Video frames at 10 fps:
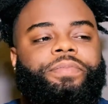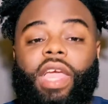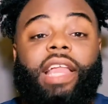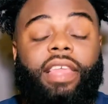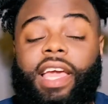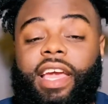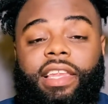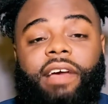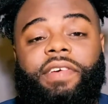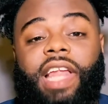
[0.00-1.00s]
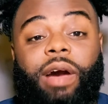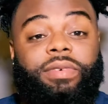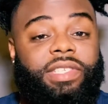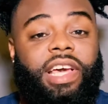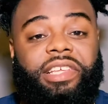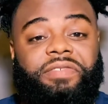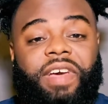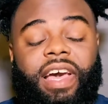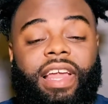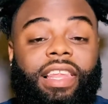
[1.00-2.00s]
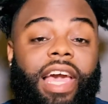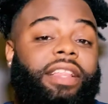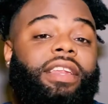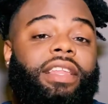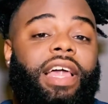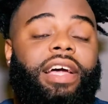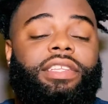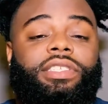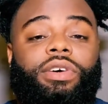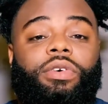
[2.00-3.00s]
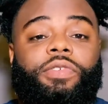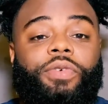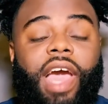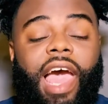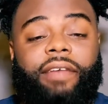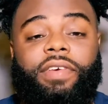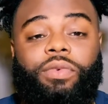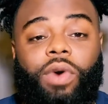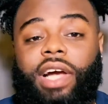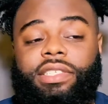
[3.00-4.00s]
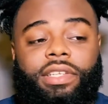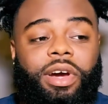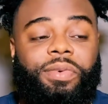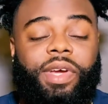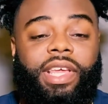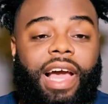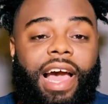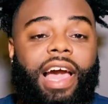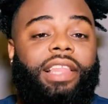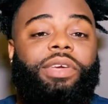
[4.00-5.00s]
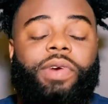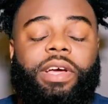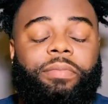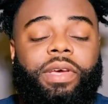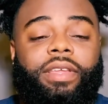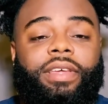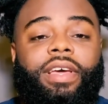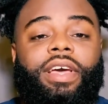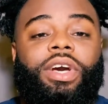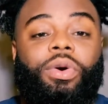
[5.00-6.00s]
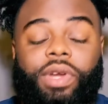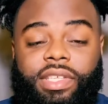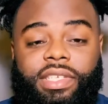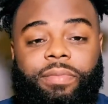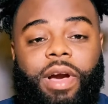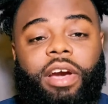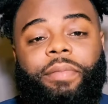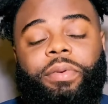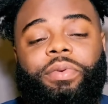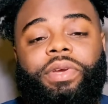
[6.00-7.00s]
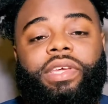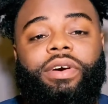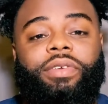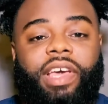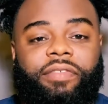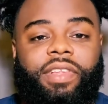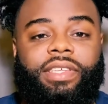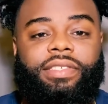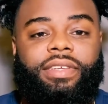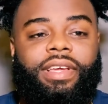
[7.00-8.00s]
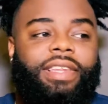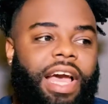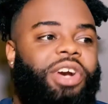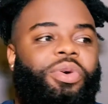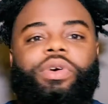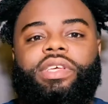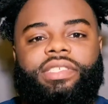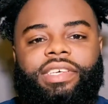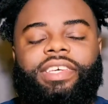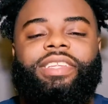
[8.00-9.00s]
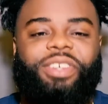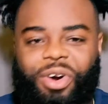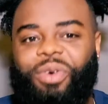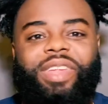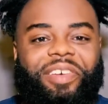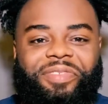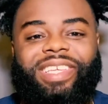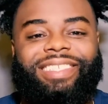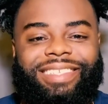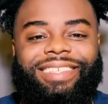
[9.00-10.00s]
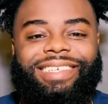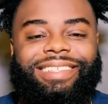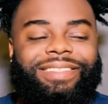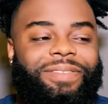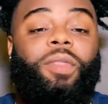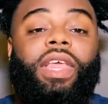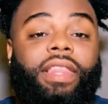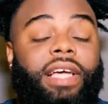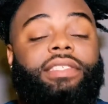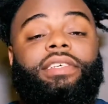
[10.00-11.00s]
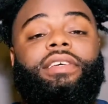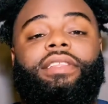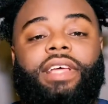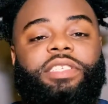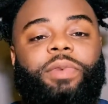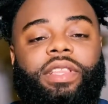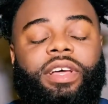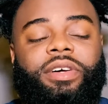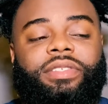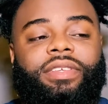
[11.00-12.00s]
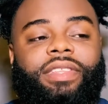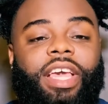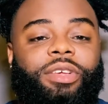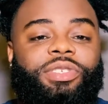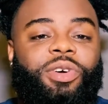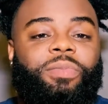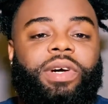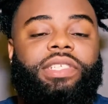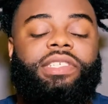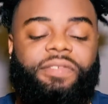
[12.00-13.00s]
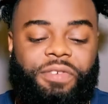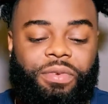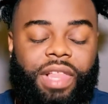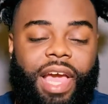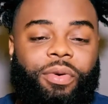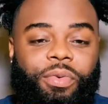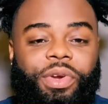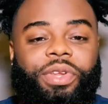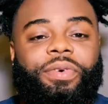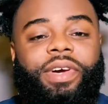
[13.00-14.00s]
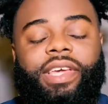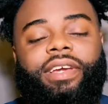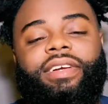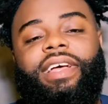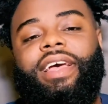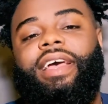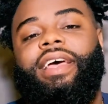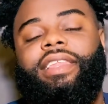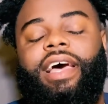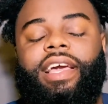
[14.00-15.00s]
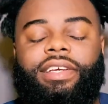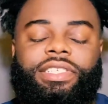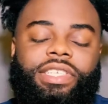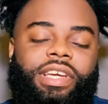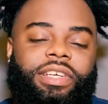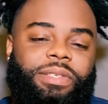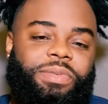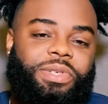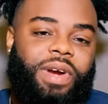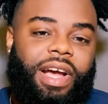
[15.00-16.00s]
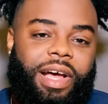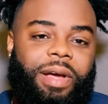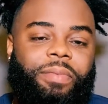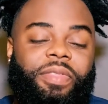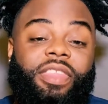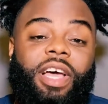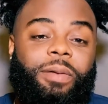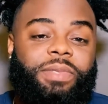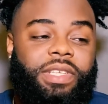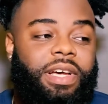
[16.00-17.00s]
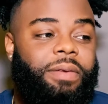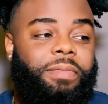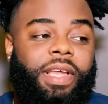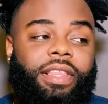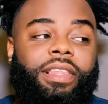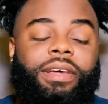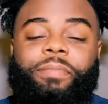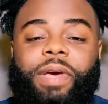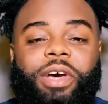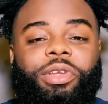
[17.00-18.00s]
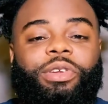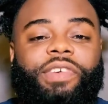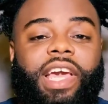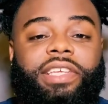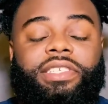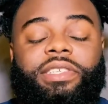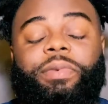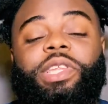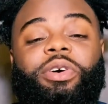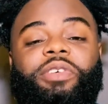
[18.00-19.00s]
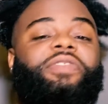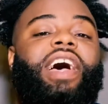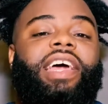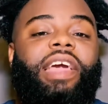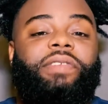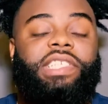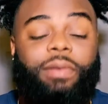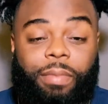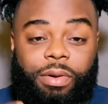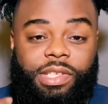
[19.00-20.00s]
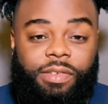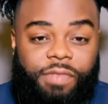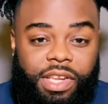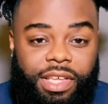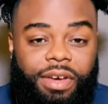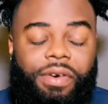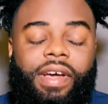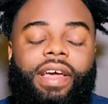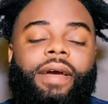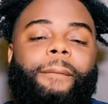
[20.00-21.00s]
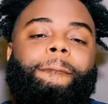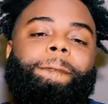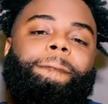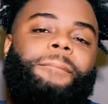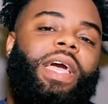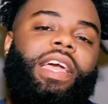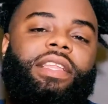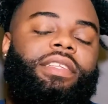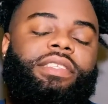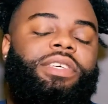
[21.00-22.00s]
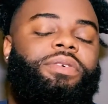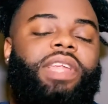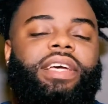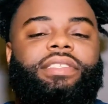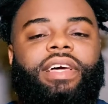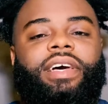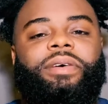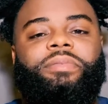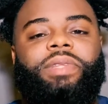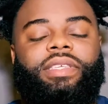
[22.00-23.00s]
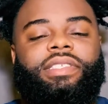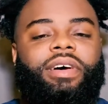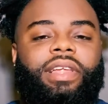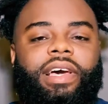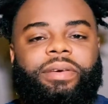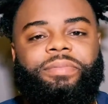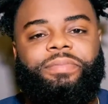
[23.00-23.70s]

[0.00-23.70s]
At the end of it, I was satisfied. I liked it a lot. So if you haven't watched it already, I highly recommend going to see Malcolm and Marie on Netflix. Not going to see it. Go on Netflix and see it. That's it. That's my thoughts. Thank you so much. If you like what we're doing here, like, share, subscribe, thumbs up, hit the little bell notifications to be notified every time I post a video. And until next time, this is All the Hype.